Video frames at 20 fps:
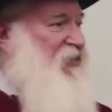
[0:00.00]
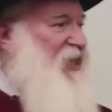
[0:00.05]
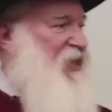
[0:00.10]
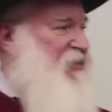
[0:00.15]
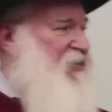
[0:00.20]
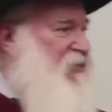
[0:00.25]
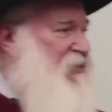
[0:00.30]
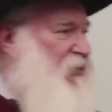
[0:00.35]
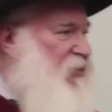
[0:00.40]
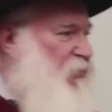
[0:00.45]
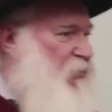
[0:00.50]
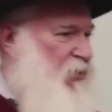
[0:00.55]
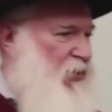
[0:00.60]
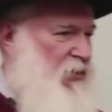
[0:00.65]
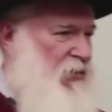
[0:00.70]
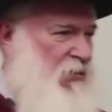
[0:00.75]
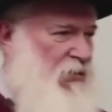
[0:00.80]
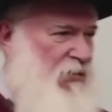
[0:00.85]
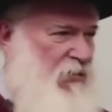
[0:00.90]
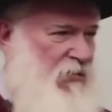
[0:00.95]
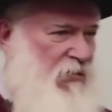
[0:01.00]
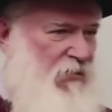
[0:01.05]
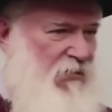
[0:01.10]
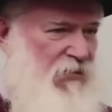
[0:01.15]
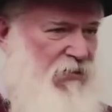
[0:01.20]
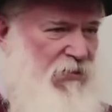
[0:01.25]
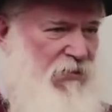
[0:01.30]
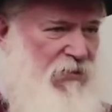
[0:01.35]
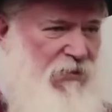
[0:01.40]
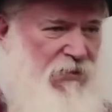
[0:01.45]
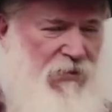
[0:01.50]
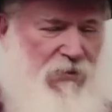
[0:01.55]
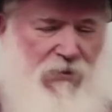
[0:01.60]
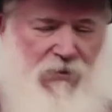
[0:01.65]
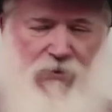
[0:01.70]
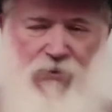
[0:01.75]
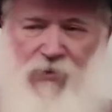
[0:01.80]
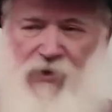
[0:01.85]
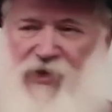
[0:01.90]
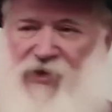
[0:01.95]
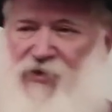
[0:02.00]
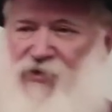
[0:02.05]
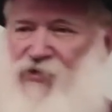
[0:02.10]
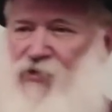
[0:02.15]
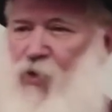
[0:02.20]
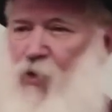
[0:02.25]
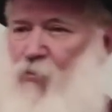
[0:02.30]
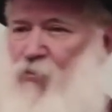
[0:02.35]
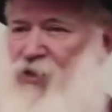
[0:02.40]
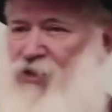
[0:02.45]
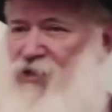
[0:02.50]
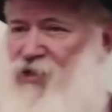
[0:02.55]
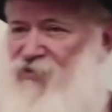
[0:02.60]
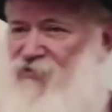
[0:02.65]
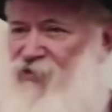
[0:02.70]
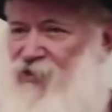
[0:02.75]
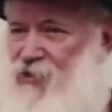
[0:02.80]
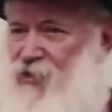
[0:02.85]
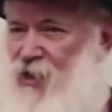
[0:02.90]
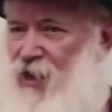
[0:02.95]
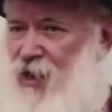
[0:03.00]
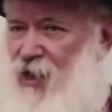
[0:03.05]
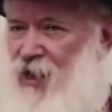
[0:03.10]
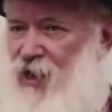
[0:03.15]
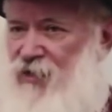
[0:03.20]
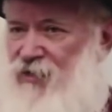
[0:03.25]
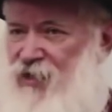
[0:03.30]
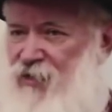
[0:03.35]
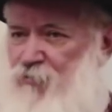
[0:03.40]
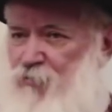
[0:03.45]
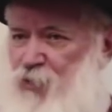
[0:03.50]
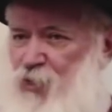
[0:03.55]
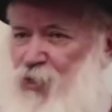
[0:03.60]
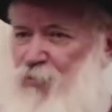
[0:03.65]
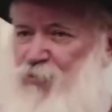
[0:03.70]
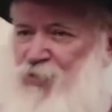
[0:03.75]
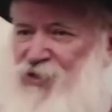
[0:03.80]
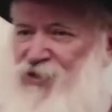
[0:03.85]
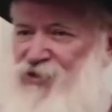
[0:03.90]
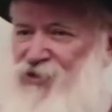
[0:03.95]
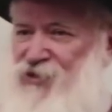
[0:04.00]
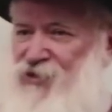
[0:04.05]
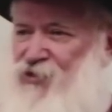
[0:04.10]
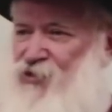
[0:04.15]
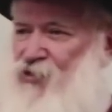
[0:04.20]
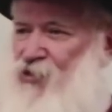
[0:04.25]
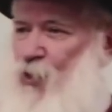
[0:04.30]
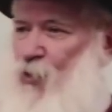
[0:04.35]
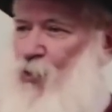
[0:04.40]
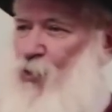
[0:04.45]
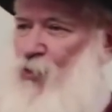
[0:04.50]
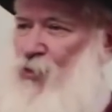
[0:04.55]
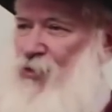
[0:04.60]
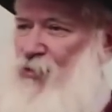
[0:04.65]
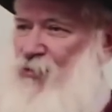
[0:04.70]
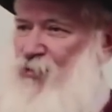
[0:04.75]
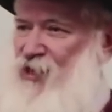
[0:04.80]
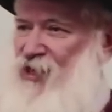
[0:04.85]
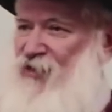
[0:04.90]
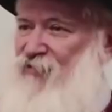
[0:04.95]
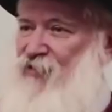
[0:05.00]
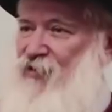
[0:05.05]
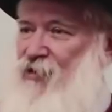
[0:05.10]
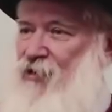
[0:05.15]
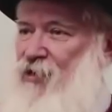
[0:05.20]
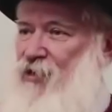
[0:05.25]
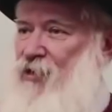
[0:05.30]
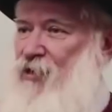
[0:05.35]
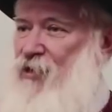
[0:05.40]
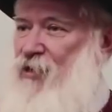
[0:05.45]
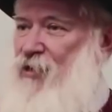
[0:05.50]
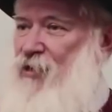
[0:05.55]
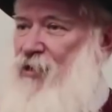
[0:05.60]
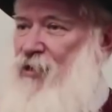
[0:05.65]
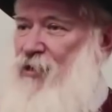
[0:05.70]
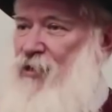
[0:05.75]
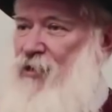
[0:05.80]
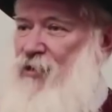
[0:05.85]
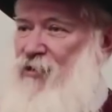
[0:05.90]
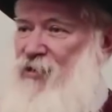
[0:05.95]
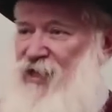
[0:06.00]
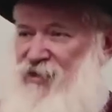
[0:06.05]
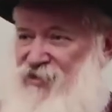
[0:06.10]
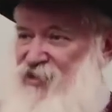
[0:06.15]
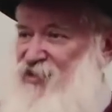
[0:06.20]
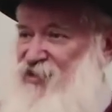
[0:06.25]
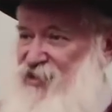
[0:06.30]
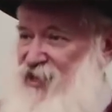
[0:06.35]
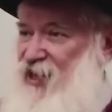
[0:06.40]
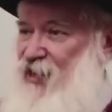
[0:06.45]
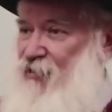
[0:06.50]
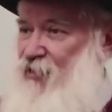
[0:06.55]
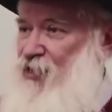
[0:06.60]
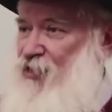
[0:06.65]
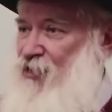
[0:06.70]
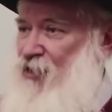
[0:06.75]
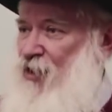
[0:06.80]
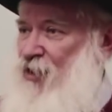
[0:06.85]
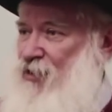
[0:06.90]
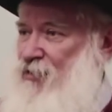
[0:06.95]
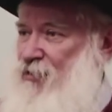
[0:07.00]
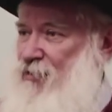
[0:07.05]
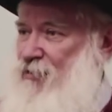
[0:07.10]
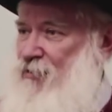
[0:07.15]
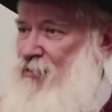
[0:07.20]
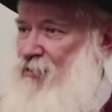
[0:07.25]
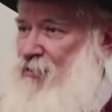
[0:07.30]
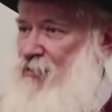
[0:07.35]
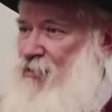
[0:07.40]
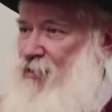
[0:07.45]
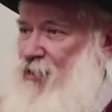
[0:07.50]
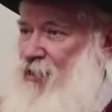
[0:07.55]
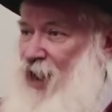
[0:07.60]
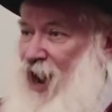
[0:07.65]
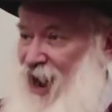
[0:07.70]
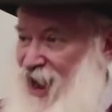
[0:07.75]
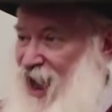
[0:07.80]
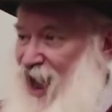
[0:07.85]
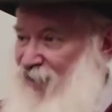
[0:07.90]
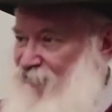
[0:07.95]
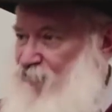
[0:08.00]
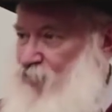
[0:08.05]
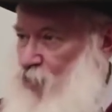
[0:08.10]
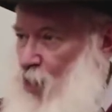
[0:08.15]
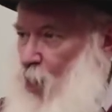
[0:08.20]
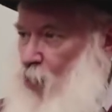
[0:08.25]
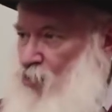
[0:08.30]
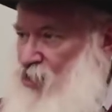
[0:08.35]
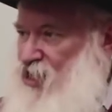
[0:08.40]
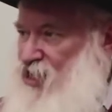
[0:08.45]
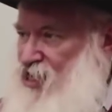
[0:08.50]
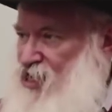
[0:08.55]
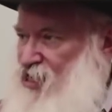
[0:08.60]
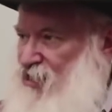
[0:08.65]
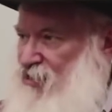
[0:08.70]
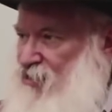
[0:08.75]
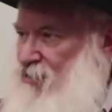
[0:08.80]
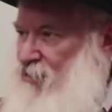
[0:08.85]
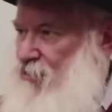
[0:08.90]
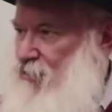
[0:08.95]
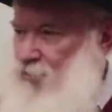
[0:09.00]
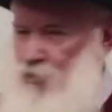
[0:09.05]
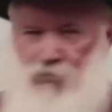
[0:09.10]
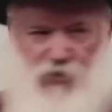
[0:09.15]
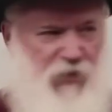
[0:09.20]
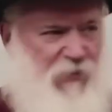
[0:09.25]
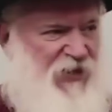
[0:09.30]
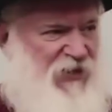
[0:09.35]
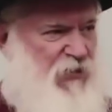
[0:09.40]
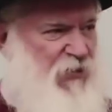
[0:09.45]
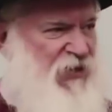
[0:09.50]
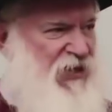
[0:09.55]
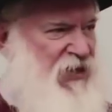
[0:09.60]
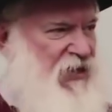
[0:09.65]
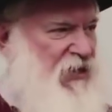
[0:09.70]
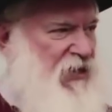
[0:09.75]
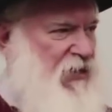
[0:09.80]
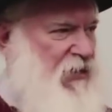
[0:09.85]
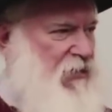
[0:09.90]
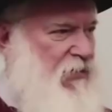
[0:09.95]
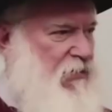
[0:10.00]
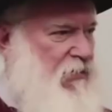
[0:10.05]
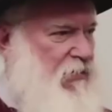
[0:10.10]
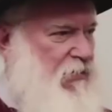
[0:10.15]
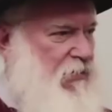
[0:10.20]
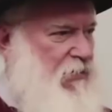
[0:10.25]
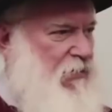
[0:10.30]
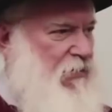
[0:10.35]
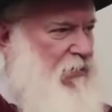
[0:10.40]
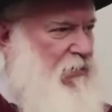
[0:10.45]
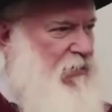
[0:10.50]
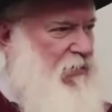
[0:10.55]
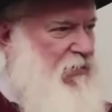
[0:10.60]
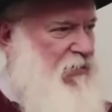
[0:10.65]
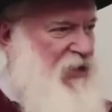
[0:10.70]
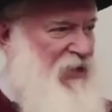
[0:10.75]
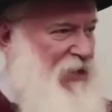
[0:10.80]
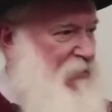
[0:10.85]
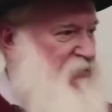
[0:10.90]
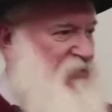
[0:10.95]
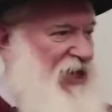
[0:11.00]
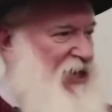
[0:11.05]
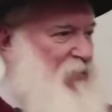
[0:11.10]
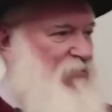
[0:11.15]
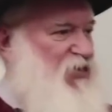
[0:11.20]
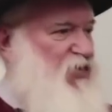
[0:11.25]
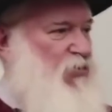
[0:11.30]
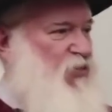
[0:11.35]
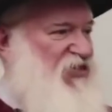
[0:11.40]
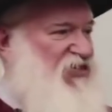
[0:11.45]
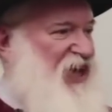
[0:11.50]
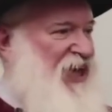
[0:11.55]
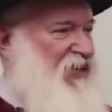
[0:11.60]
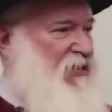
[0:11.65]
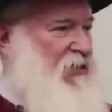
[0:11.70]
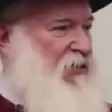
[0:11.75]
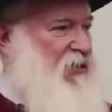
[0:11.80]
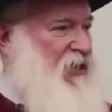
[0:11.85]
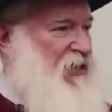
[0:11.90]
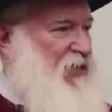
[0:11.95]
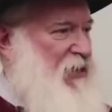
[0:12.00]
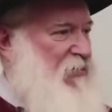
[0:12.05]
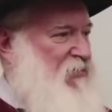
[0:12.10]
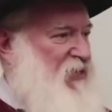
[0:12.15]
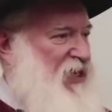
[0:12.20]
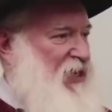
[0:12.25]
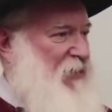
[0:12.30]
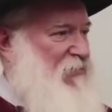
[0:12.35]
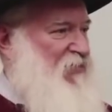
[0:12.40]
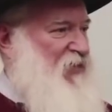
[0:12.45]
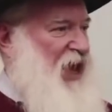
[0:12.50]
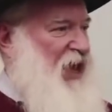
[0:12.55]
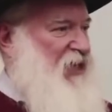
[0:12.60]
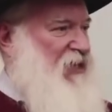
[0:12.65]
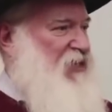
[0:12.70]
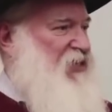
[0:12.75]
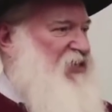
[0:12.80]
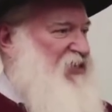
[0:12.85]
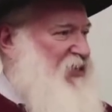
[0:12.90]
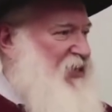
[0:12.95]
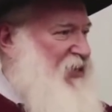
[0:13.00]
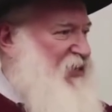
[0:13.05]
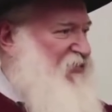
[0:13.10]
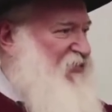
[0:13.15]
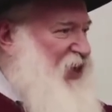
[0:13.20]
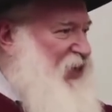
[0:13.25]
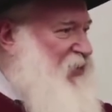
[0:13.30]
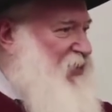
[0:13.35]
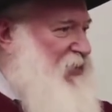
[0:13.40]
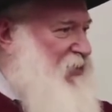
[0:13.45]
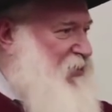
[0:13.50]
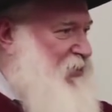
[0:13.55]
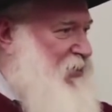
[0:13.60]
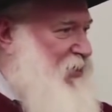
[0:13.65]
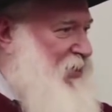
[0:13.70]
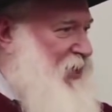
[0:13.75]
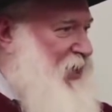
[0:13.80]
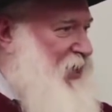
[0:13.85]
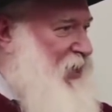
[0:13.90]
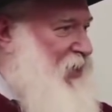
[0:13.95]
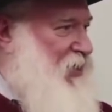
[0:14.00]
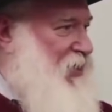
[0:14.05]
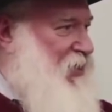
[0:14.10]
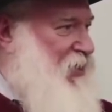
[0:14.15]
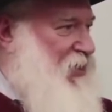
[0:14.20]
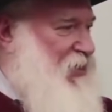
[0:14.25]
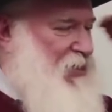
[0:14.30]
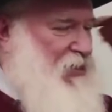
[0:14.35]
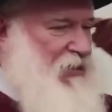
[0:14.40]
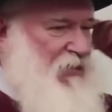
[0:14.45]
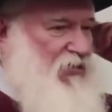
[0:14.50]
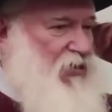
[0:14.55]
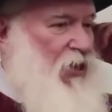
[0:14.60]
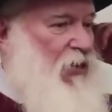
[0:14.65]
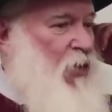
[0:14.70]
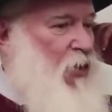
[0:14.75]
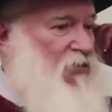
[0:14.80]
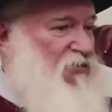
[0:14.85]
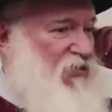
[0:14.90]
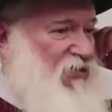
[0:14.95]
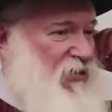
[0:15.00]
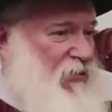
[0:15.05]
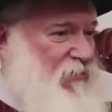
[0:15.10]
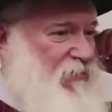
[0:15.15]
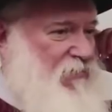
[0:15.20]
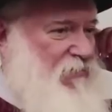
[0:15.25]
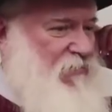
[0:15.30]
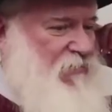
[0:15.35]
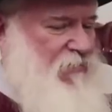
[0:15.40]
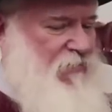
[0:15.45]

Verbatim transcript: secular world, where there's no belief in God and purpose and soul and whatever, that's a scary thought. I have no needs, then what am I doing here? Then I'm, then I'm suicidal, then I'm, then I'm nihilistic, fatalistic, I, it's all over.